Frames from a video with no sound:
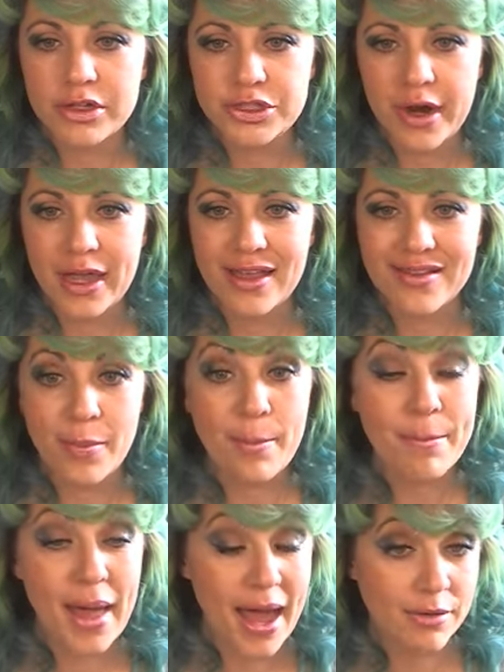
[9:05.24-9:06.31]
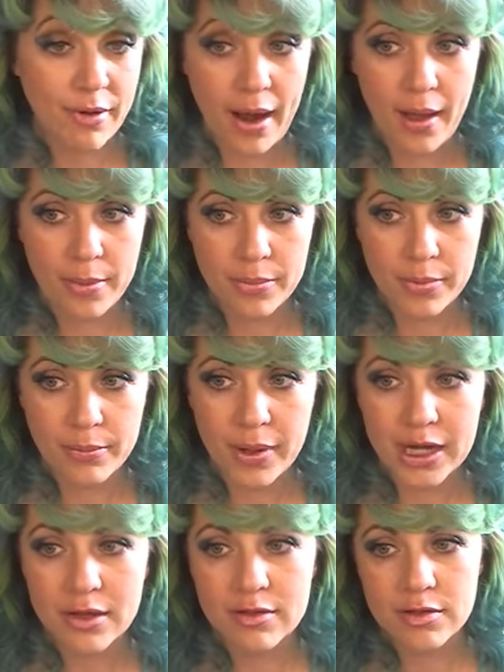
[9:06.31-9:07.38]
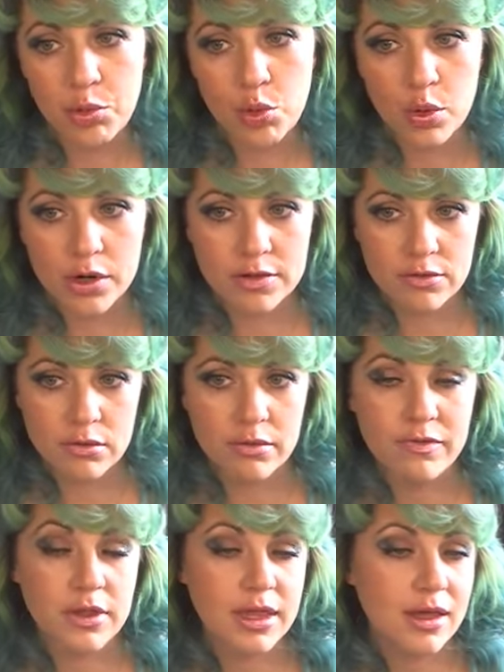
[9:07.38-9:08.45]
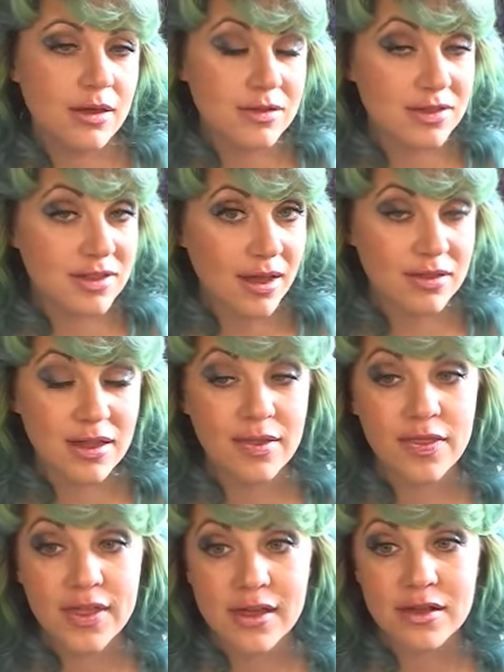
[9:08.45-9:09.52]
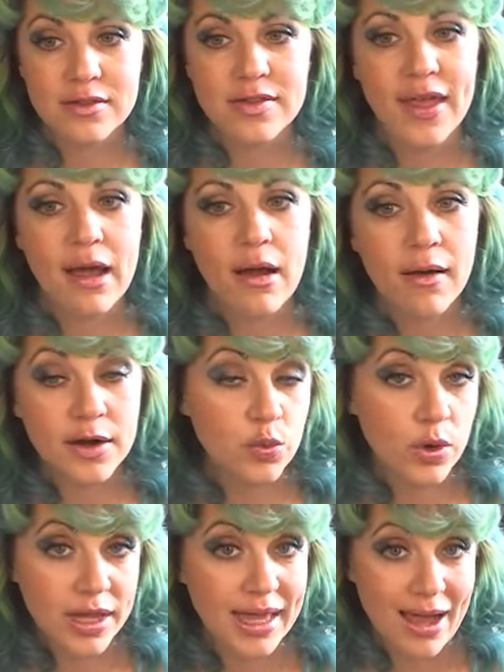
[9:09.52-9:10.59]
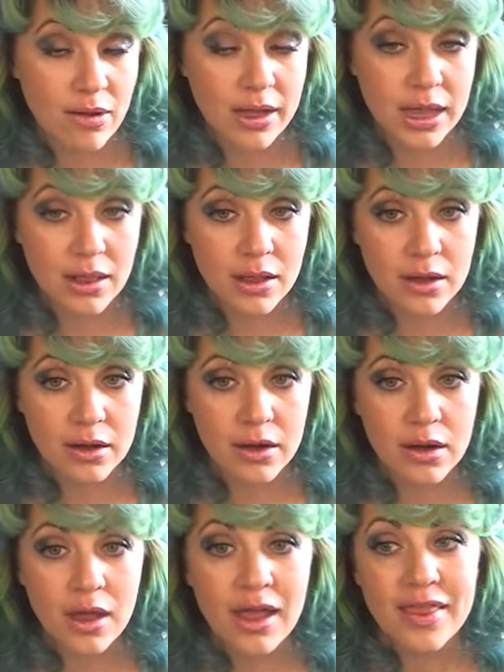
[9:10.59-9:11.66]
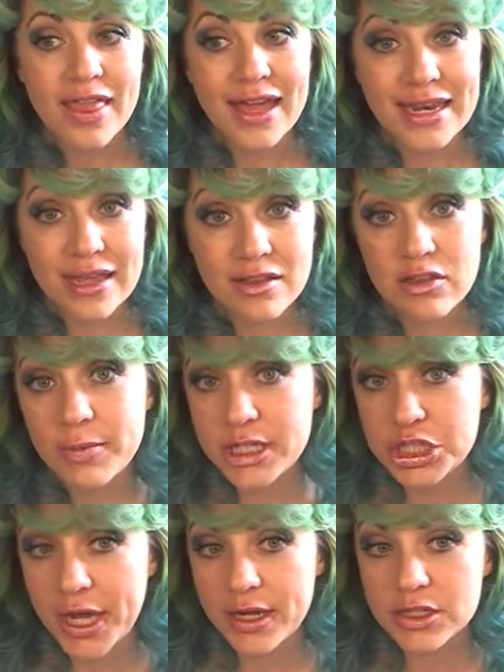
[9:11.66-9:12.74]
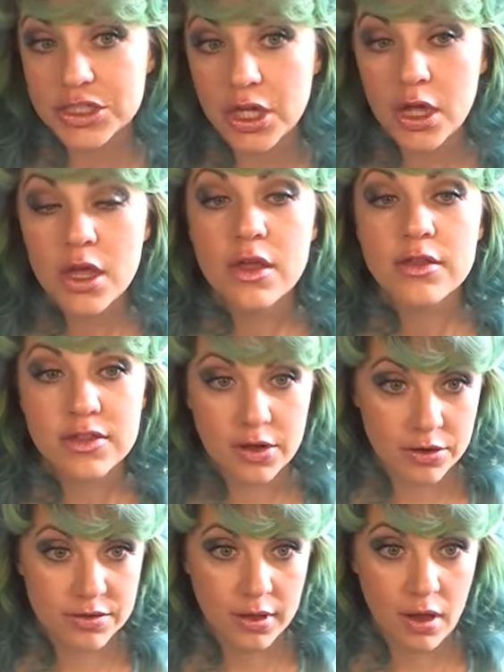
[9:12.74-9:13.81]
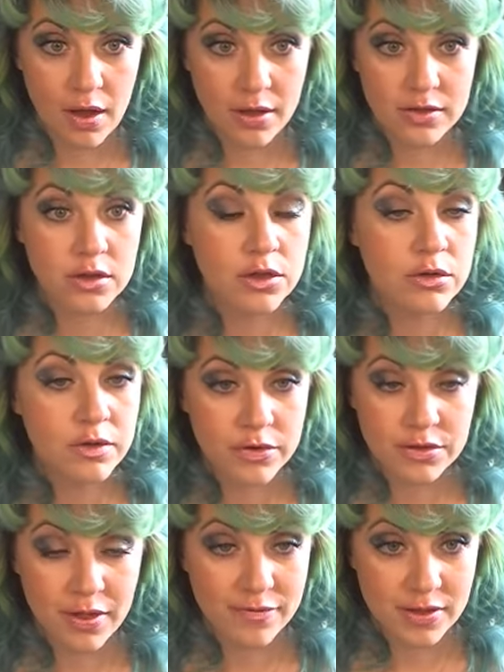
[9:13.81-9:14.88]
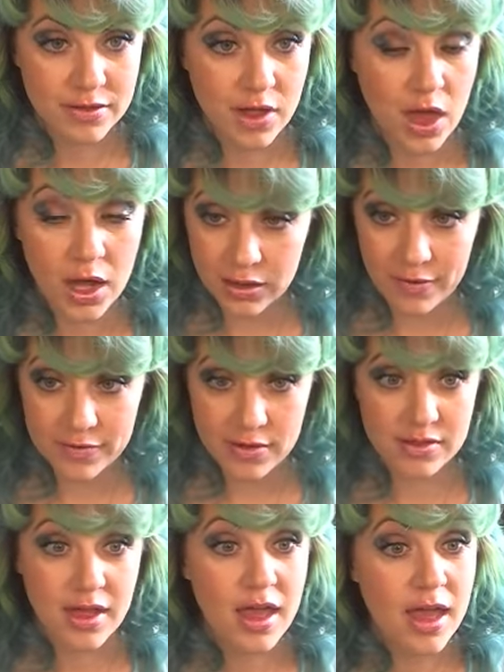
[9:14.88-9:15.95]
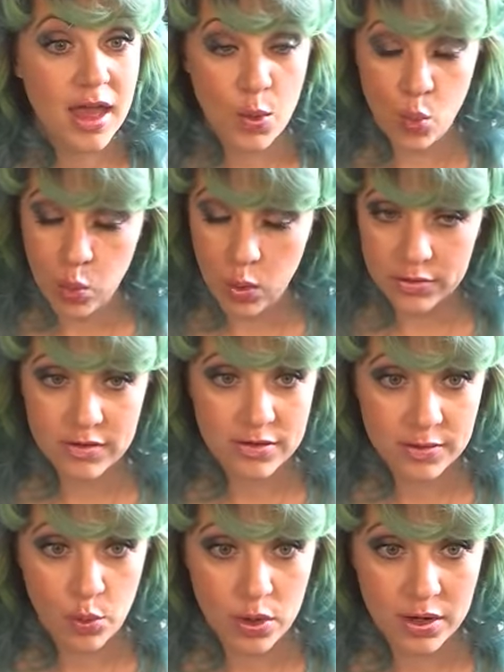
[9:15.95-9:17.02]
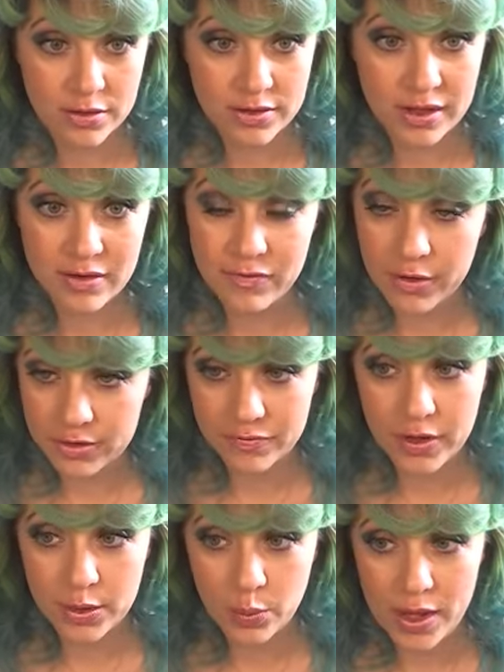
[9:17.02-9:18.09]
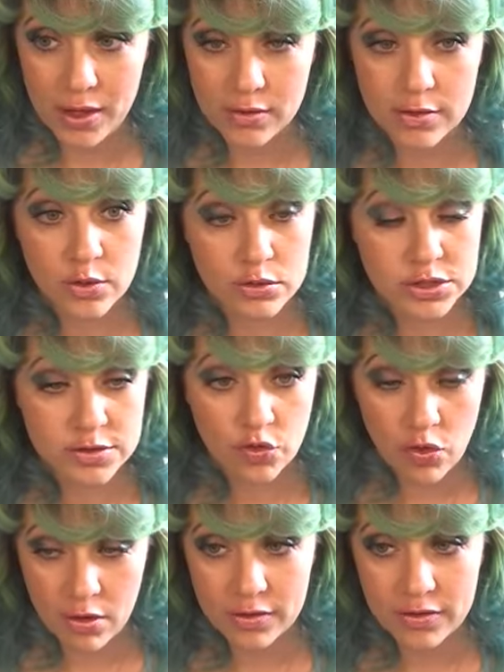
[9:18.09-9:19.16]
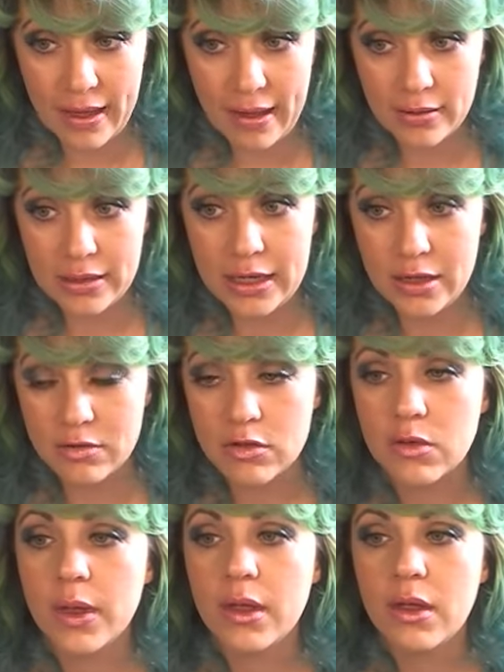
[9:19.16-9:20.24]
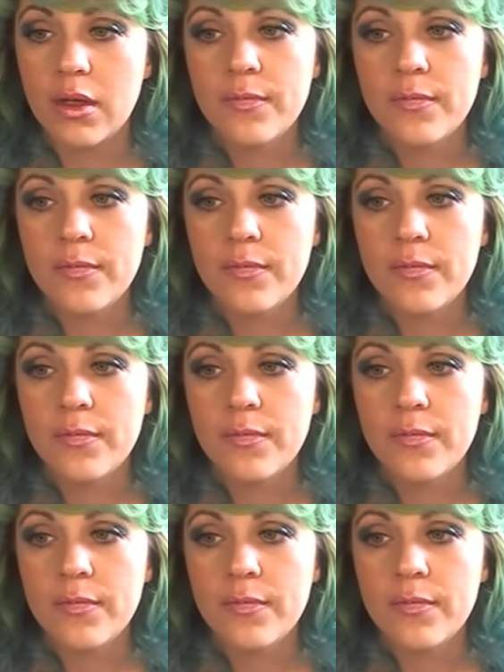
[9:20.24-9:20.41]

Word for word: retrograde gets a bad rap, but it can support us through revealing insights and things that aren't working out any longer that need to be changed. Seriously, guys, the universe loves us, God loves us, it wants to support us in a very divine way. So just trust that, lean into it.